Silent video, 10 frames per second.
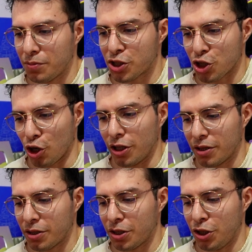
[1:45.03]
solid,
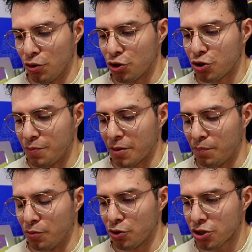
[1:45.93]
huge, big
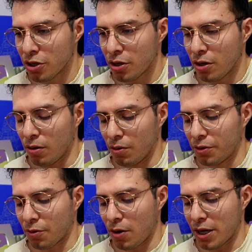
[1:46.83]
push.
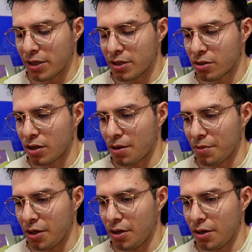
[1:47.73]
Otherwise, it's gonna
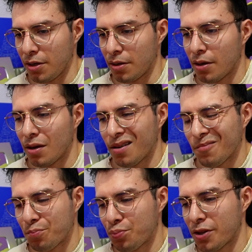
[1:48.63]
be
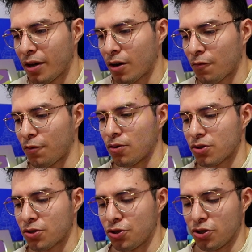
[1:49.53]
pretty hard for us
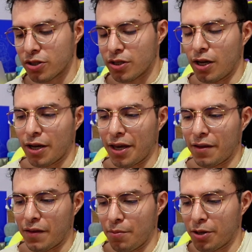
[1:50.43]
to just
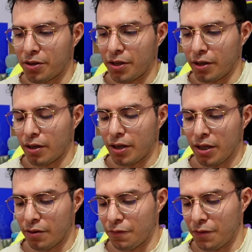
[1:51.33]
get everything in
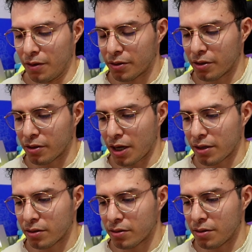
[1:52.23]
the field, alright?
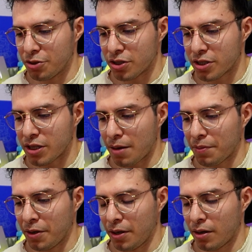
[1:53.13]
We just sap
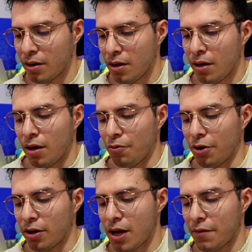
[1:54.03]
here. We're
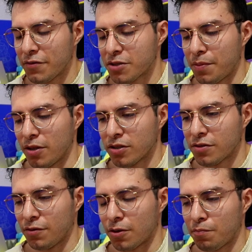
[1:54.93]
gonna have spells
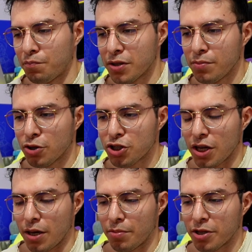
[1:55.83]
for pretty much
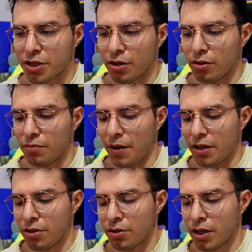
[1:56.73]
every single bait
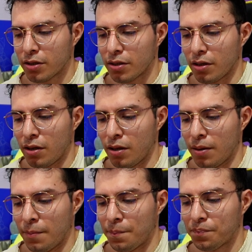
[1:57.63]
unit,
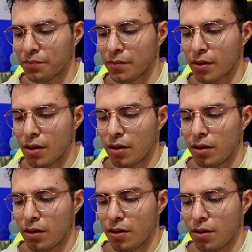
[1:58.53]
but
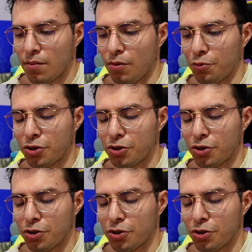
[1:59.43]
we